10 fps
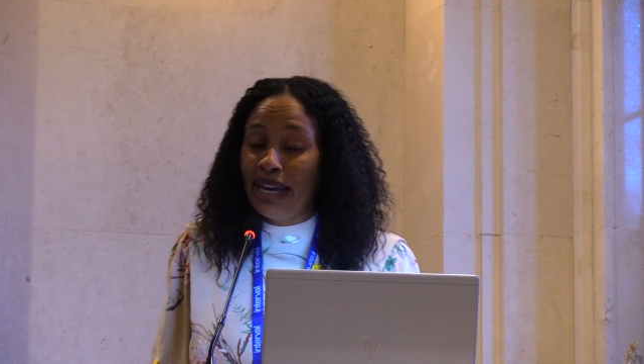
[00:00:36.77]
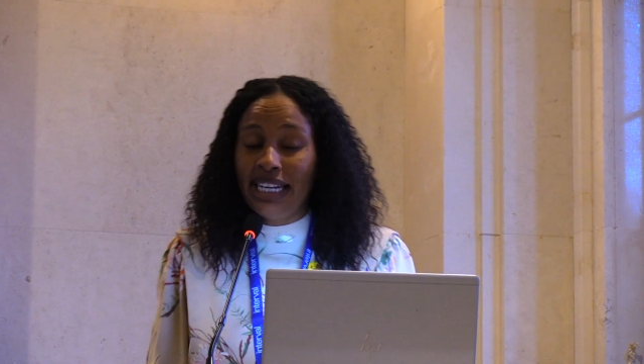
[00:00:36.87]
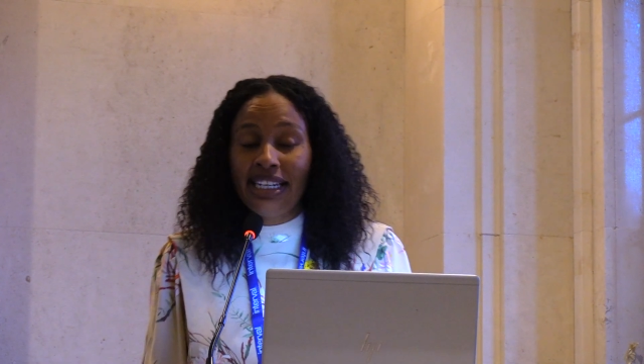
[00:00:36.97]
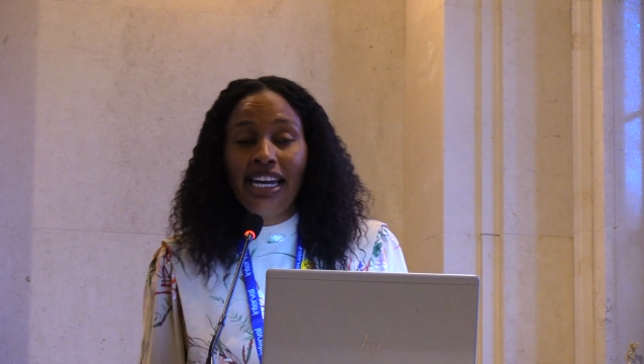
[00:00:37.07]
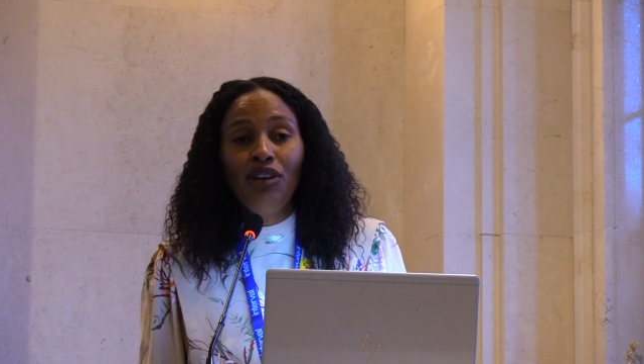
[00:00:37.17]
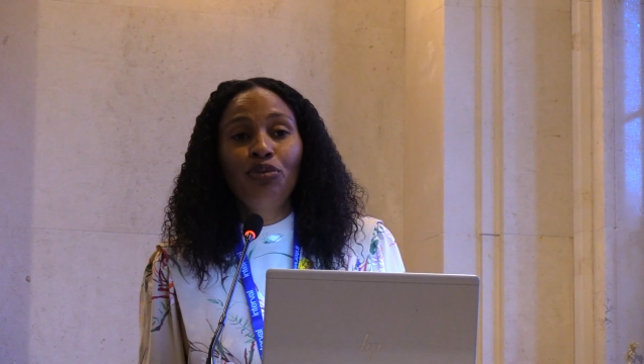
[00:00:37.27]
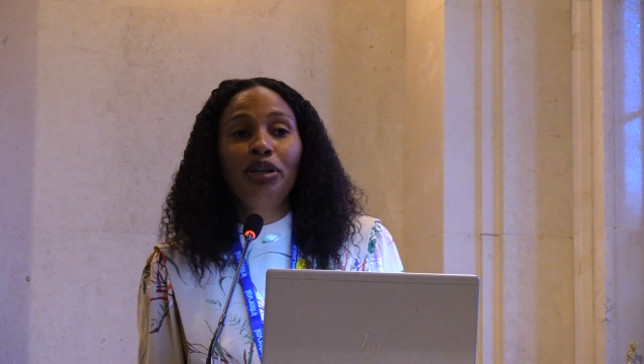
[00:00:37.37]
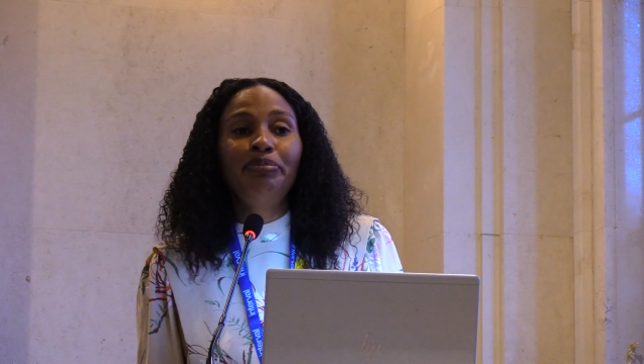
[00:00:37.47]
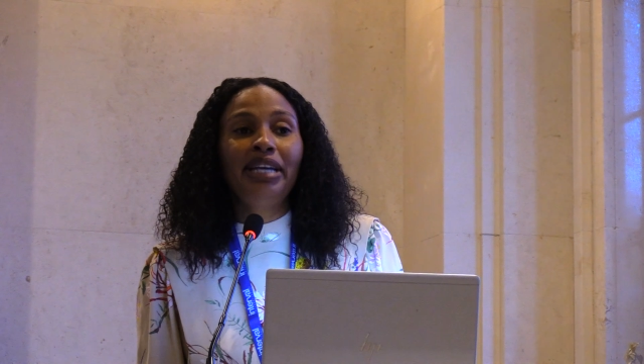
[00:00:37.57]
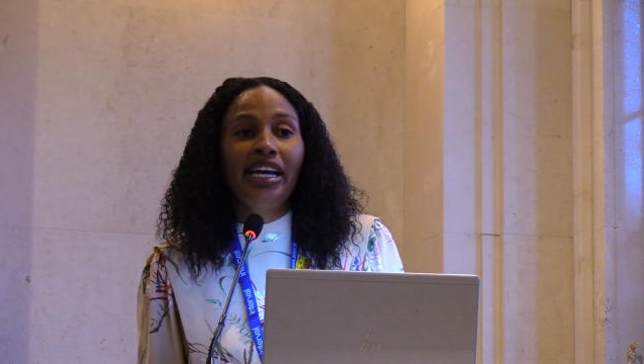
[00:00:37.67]
Mei Ling, who
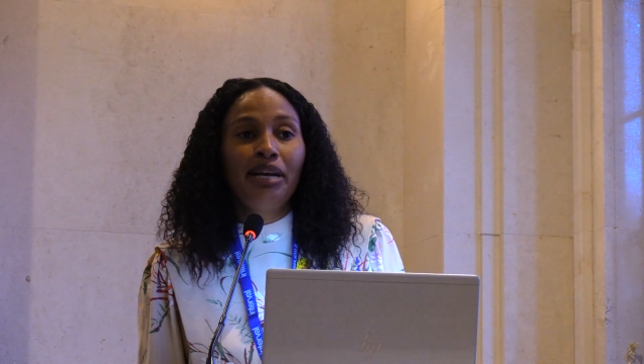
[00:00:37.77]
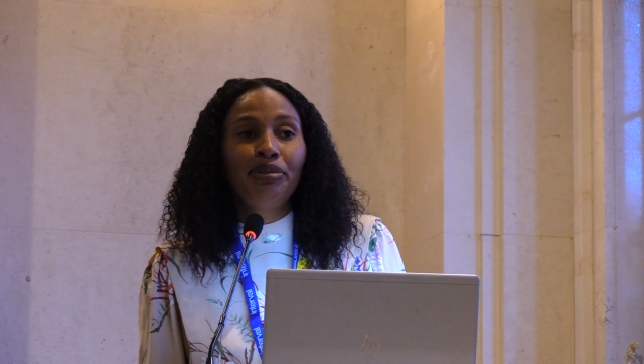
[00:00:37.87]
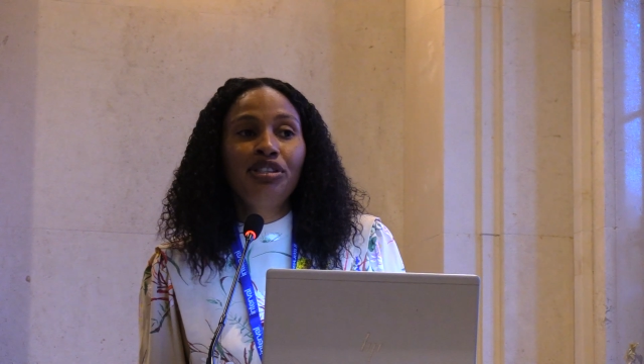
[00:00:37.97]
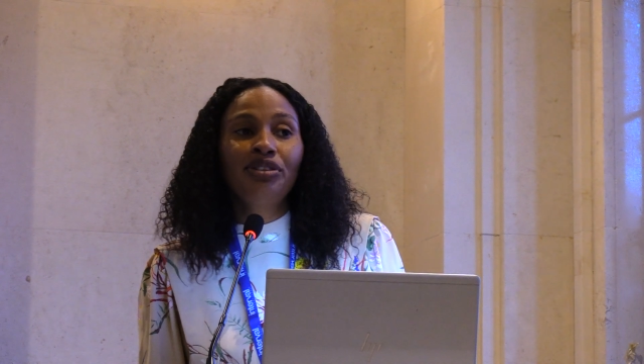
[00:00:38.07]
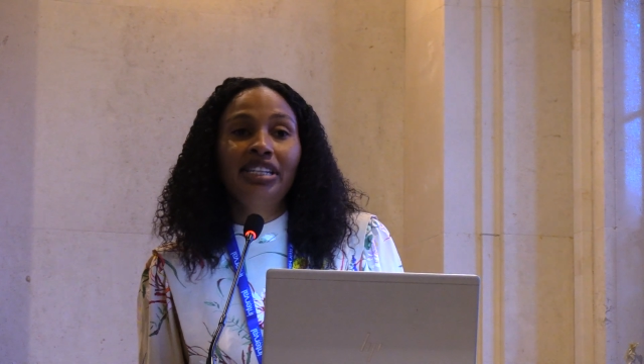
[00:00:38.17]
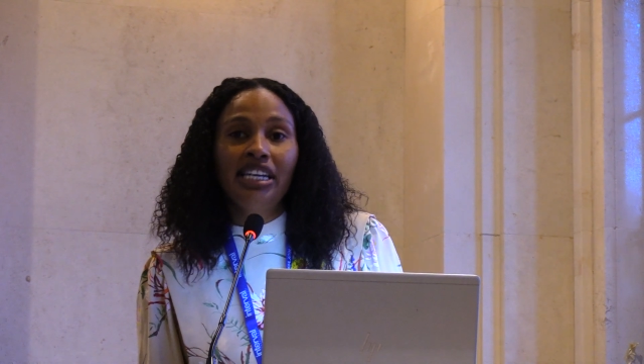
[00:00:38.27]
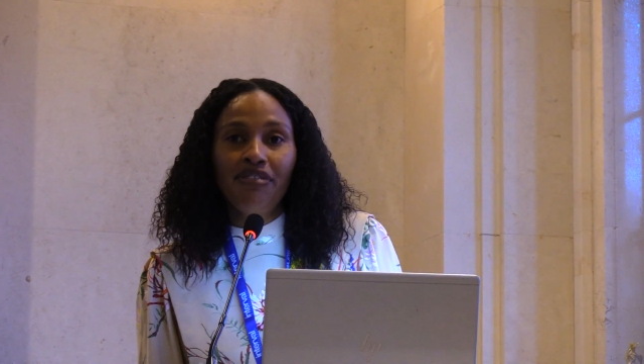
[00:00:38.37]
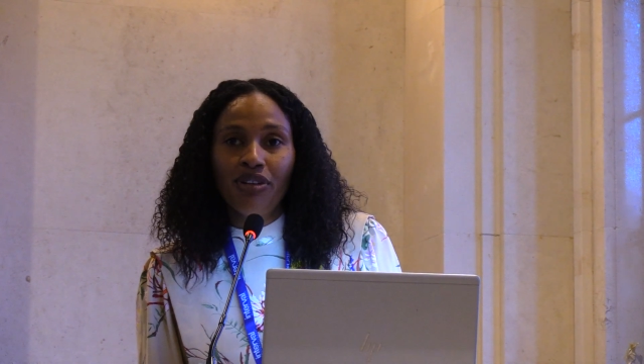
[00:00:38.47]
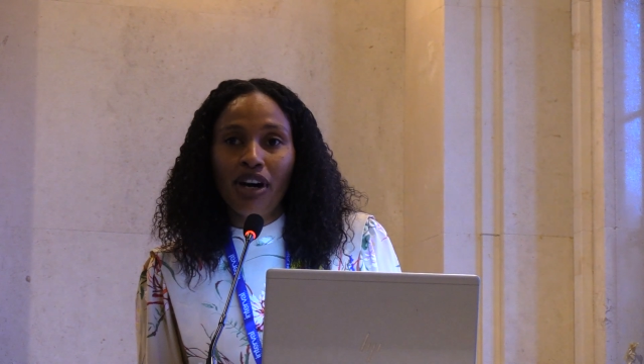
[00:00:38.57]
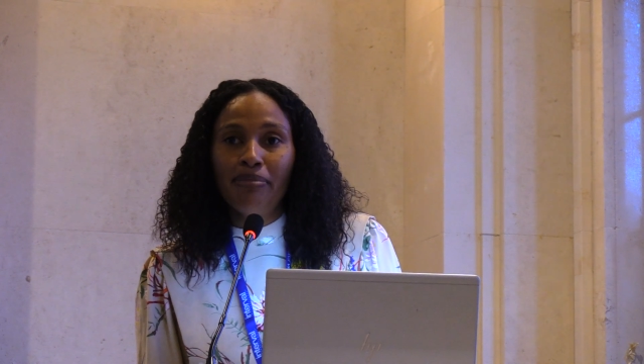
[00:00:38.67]
will be able to
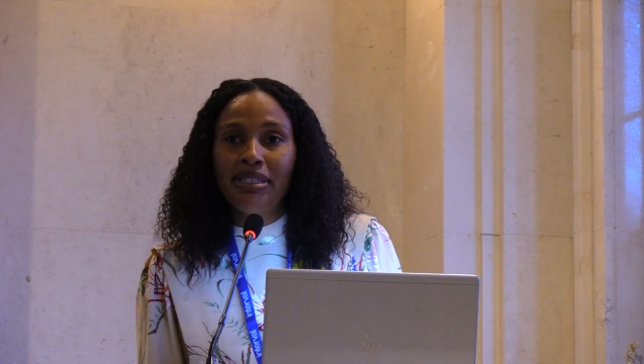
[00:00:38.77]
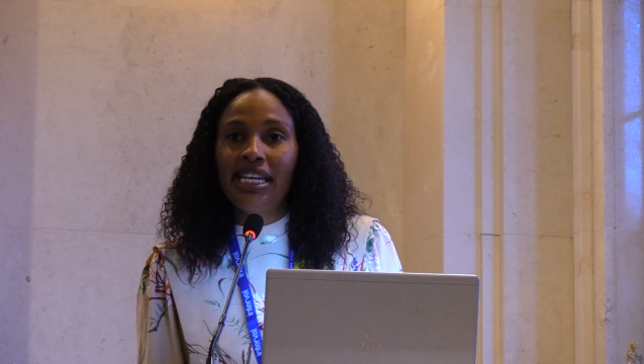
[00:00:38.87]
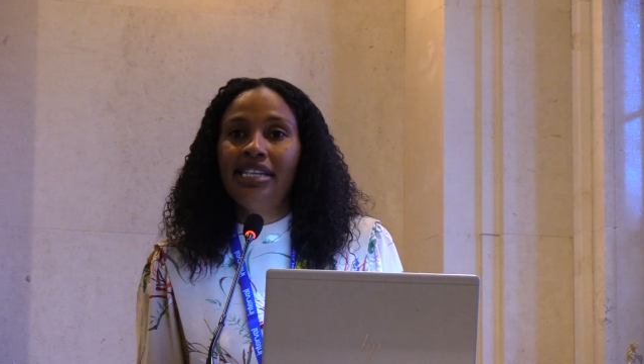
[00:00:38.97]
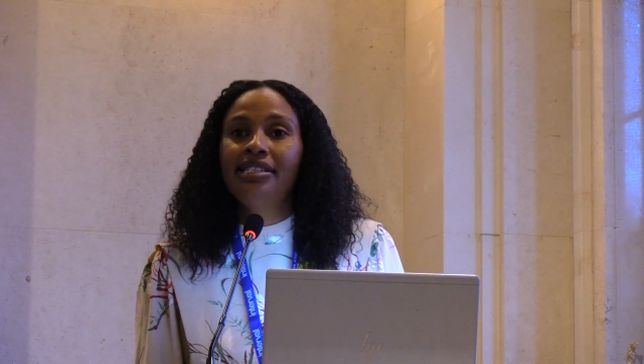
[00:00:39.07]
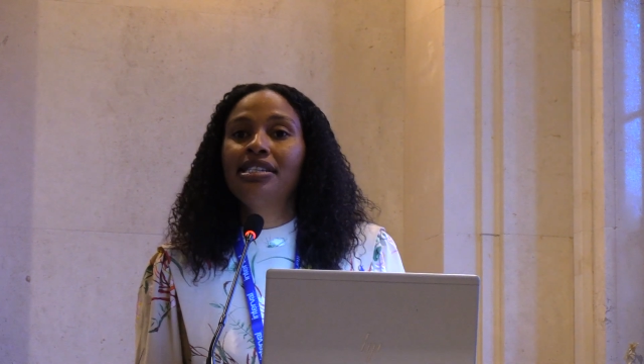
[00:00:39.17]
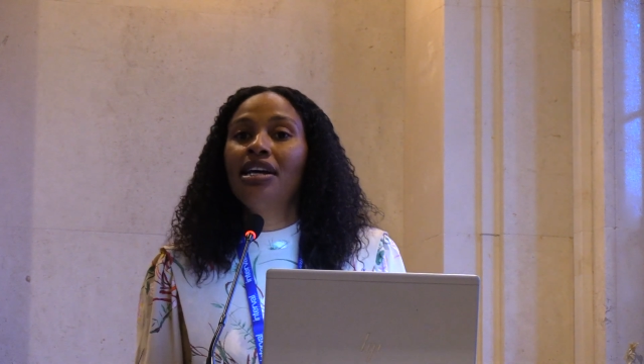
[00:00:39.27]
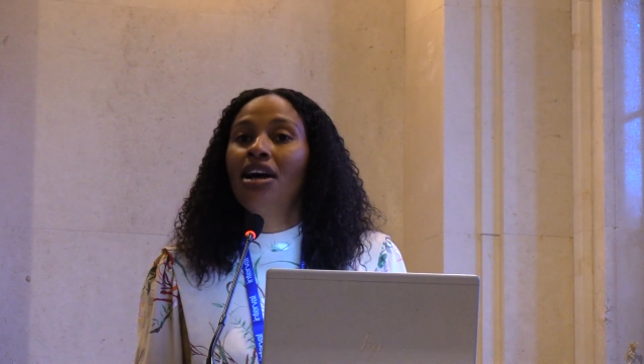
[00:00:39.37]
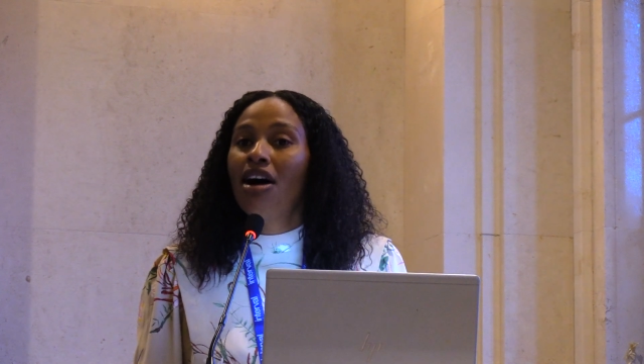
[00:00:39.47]
give you updates